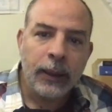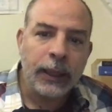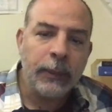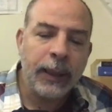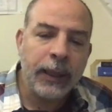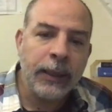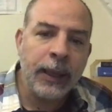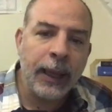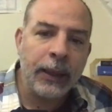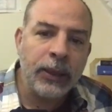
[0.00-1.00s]
at the
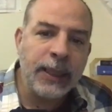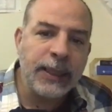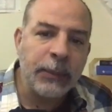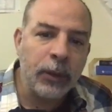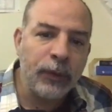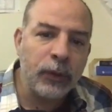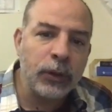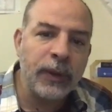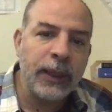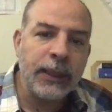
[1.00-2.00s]
beginning, and this amorphous
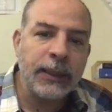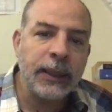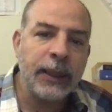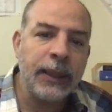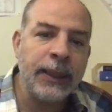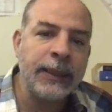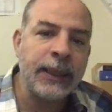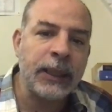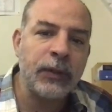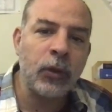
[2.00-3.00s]
phase is
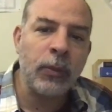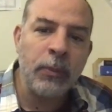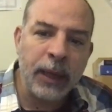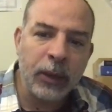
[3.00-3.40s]
transformed very